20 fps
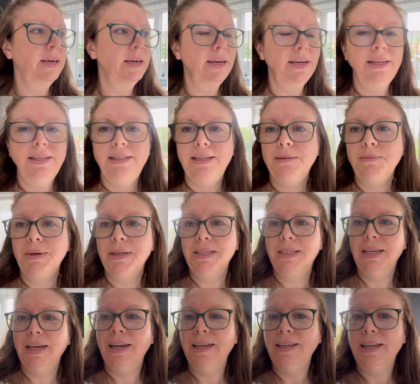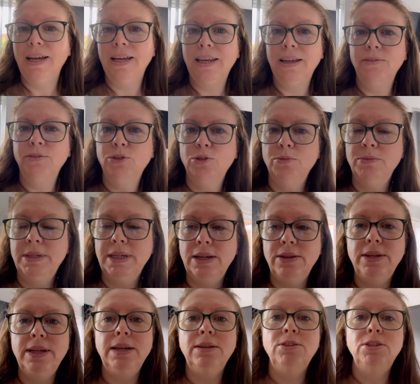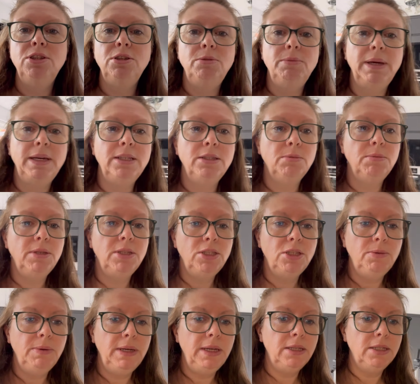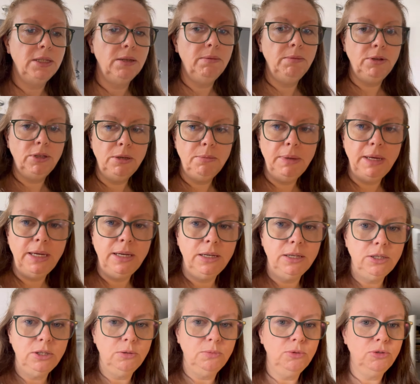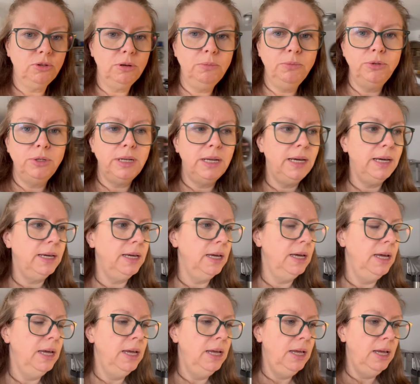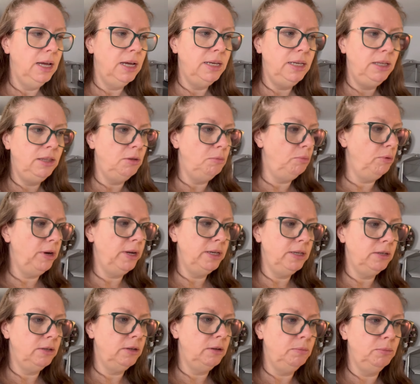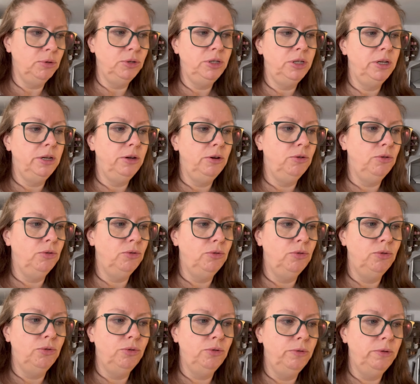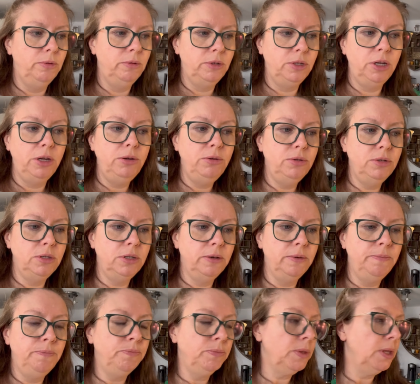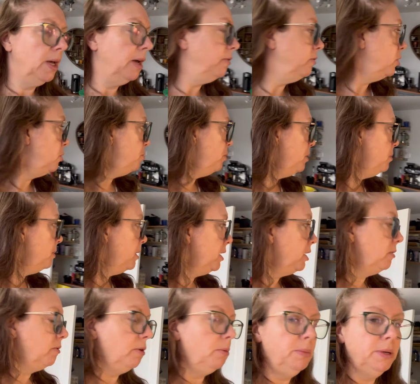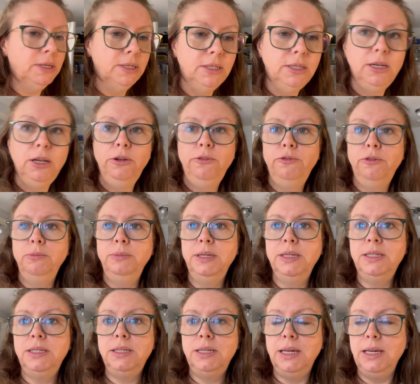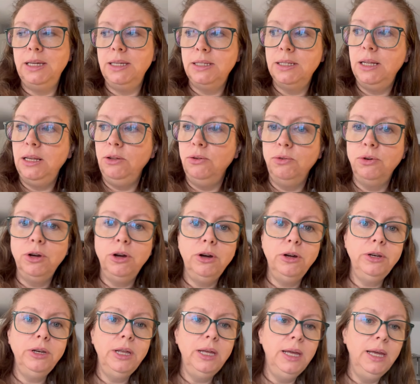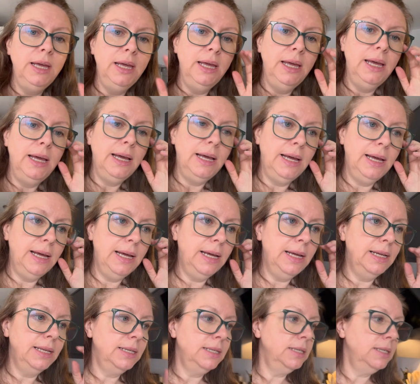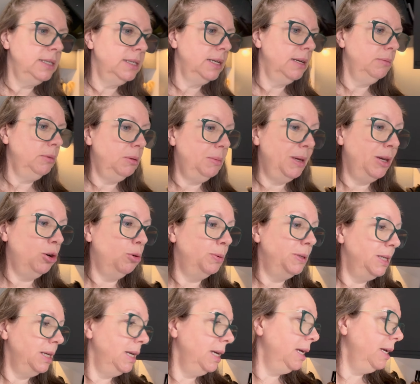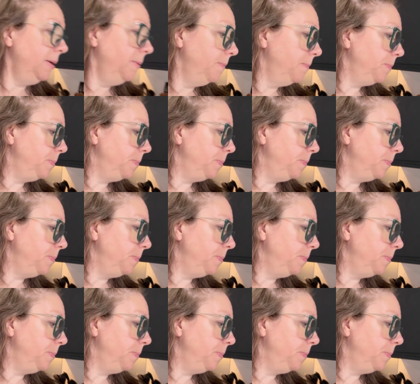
It's 10:10 and I've come down now to make something to eat. So I'm gonna make some scrambled egg and either bread and butter or toast. I've got the bread maker on because the loaf from yesterday is nearly all gone. And I'm gonna make a cup of tea.